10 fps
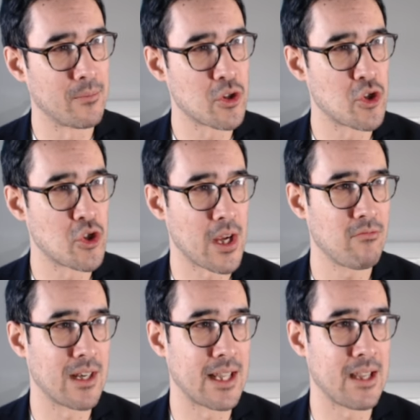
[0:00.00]
just
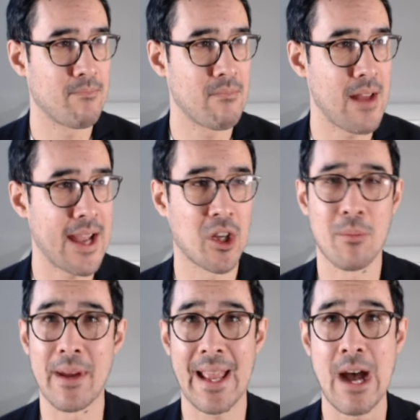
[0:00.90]
generally
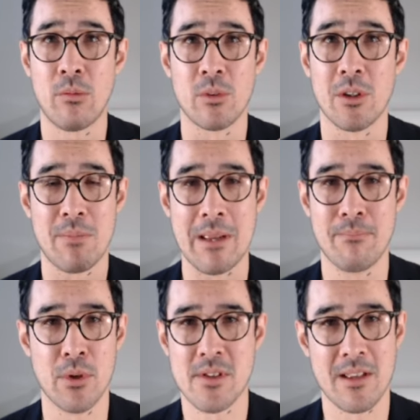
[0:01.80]
economic outlook
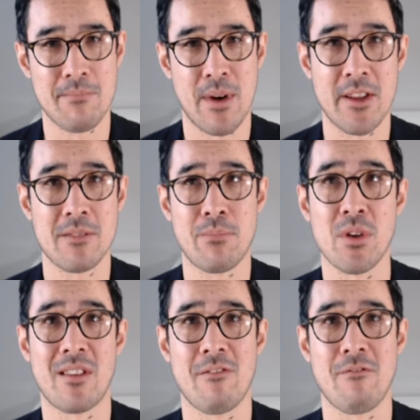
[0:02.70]
being boosted by those
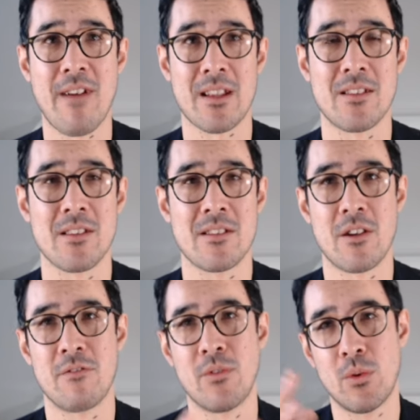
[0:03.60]
positive factors.
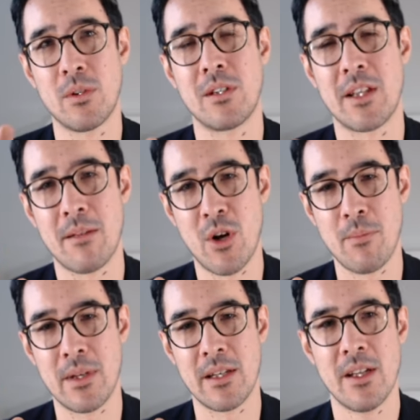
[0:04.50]
So for oil at the
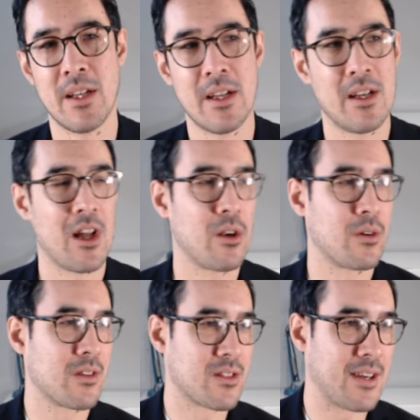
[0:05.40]
moment,
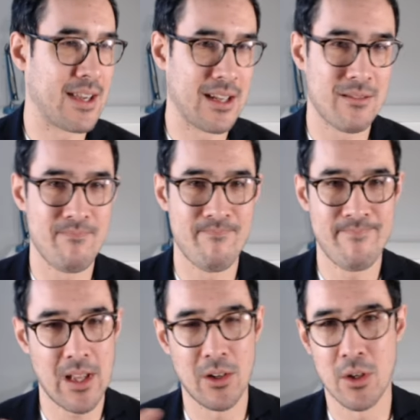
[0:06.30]
alongside
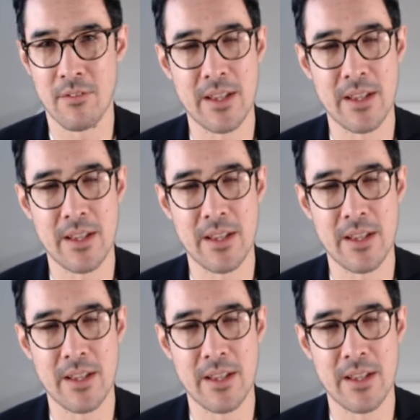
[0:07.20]
a lot of